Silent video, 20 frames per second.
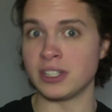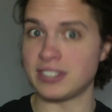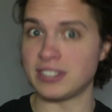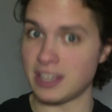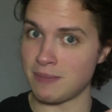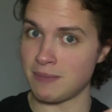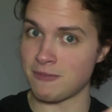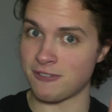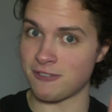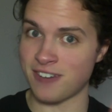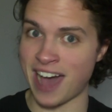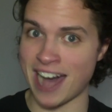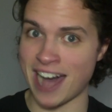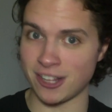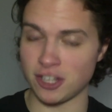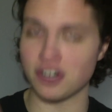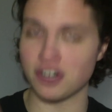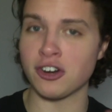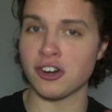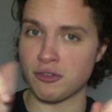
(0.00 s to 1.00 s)
Team
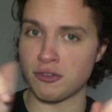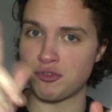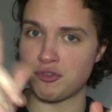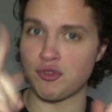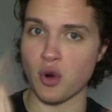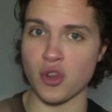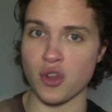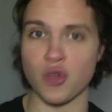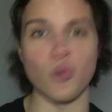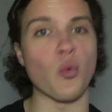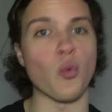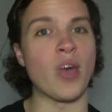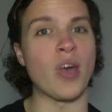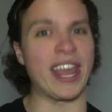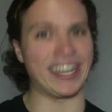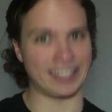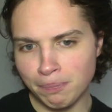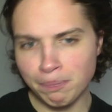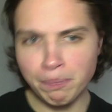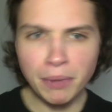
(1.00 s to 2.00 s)
Valor for the
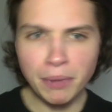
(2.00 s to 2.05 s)
win!